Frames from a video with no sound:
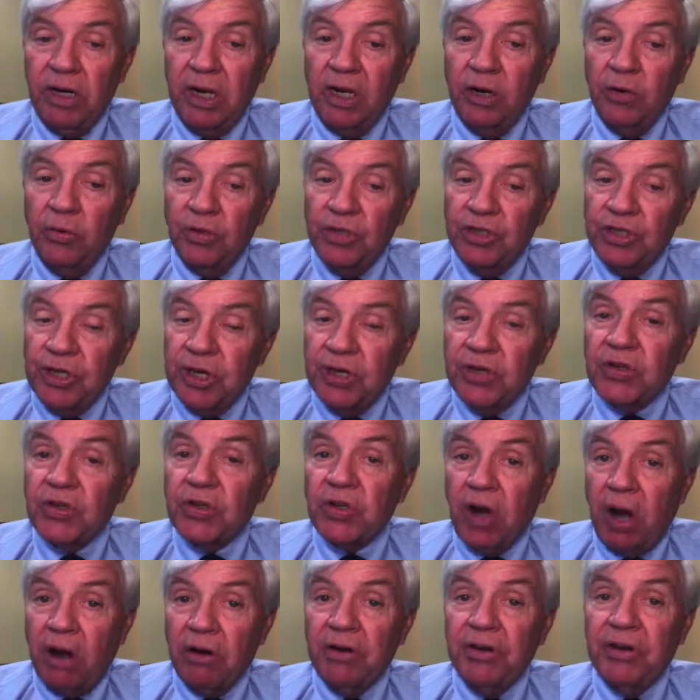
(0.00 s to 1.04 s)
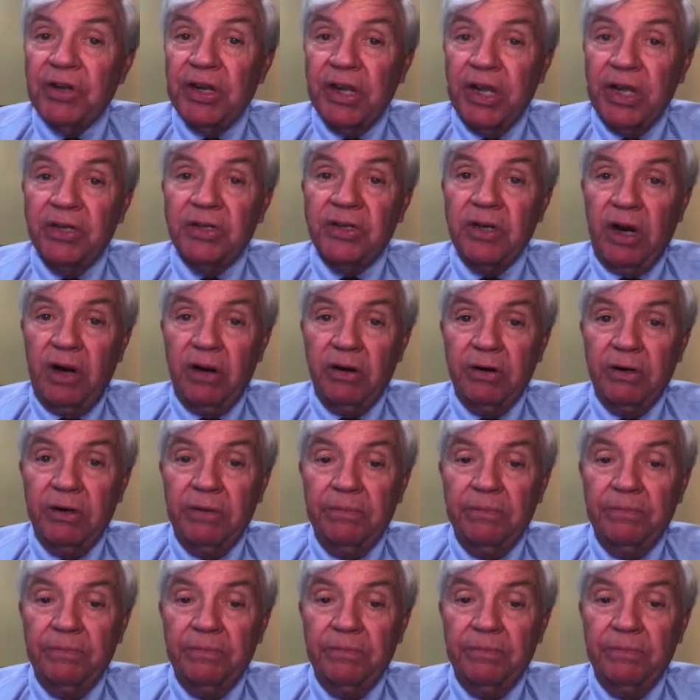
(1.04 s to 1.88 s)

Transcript: and it was just starting to get dark.